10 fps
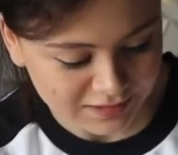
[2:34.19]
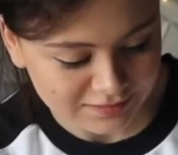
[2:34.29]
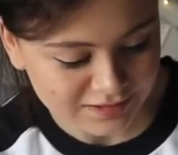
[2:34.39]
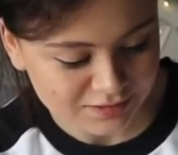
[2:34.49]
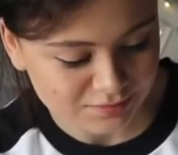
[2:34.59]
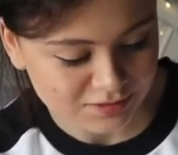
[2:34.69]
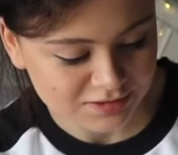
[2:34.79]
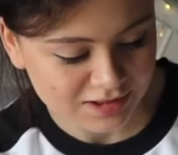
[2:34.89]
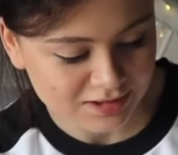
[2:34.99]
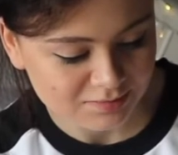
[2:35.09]
and that's why
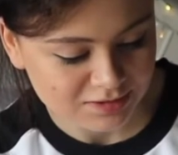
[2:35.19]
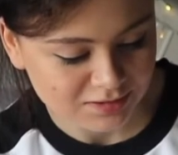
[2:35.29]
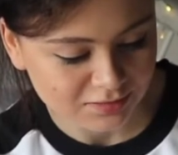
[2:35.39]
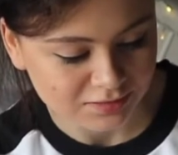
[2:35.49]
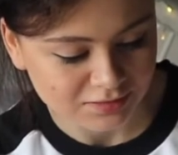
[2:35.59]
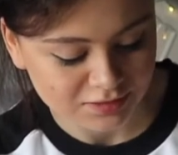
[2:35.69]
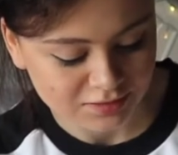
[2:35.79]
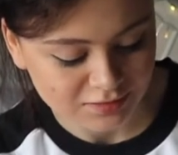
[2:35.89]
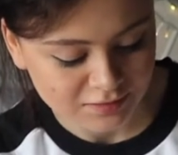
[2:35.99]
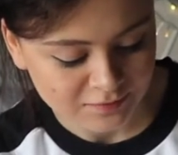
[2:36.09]
it's taken me so long.
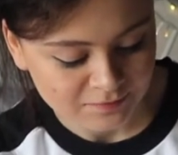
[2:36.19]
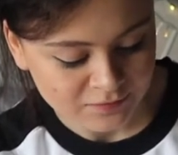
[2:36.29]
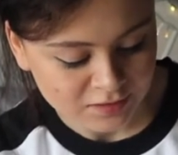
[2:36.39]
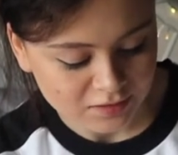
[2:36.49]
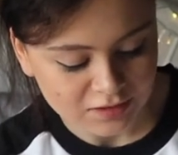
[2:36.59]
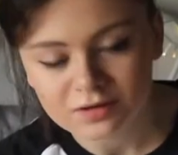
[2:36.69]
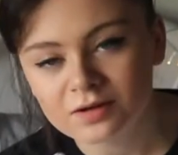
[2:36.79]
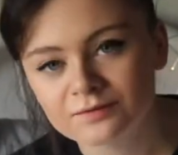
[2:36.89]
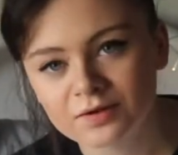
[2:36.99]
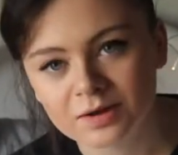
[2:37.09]
So I
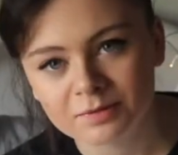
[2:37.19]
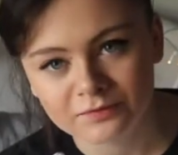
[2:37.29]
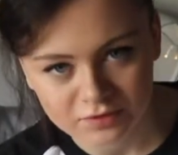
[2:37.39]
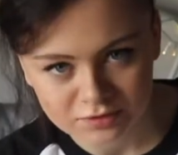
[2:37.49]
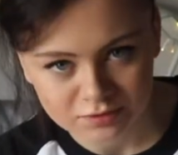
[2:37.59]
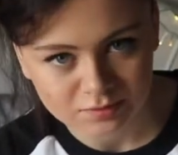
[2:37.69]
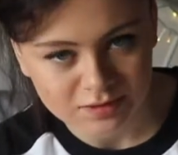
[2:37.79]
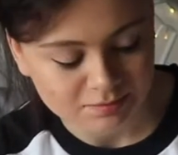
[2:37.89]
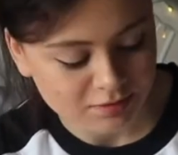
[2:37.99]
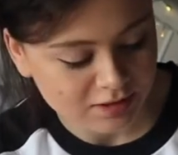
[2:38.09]
can't find my first
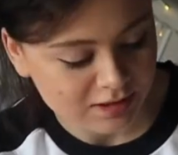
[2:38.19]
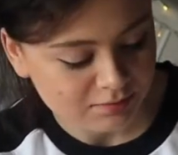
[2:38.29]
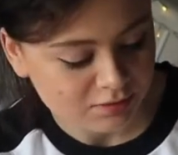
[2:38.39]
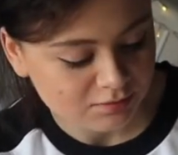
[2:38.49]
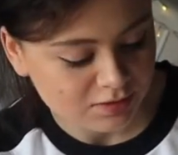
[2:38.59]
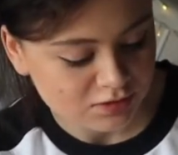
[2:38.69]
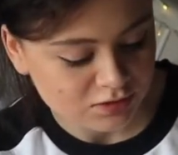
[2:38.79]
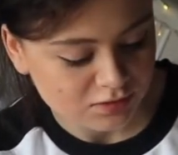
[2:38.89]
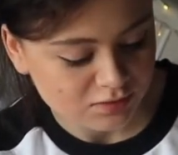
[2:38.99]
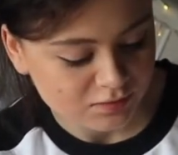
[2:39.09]
tweet, but I am going to read
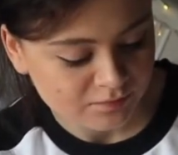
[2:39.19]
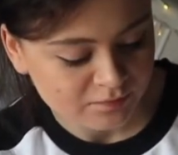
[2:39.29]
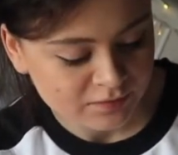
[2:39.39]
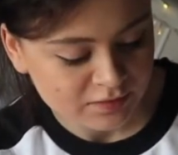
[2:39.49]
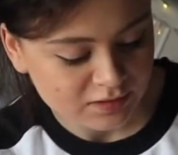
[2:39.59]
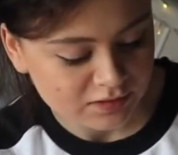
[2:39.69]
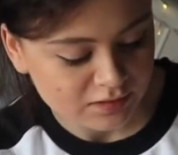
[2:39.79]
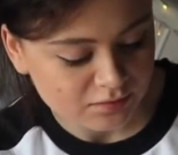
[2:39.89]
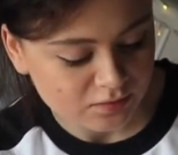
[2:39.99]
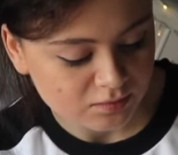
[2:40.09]
you. This
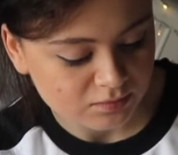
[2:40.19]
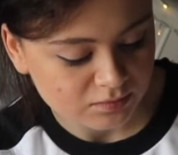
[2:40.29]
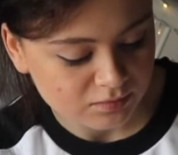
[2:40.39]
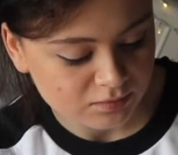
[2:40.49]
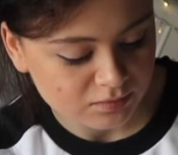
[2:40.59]
is from